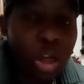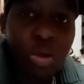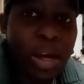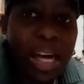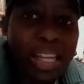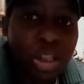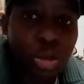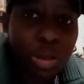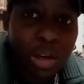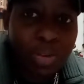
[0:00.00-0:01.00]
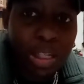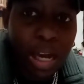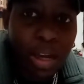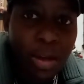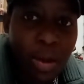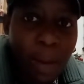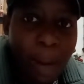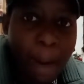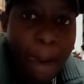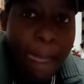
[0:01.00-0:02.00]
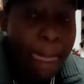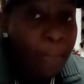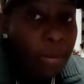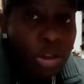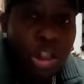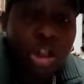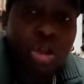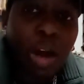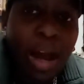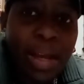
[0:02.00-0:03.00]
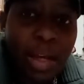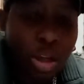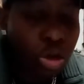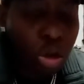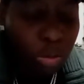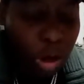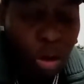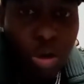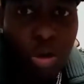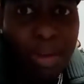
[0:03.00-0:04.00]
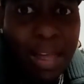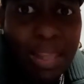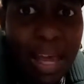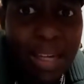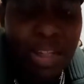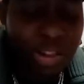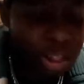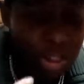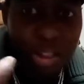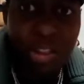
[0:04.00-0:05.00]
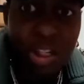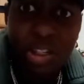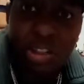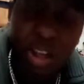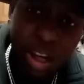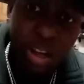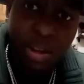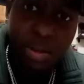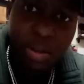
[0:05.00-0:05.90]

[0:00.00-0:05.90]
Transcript: You ain't got to do it every day. Just try it. You don't know. You might like it. Shit, this shit is good.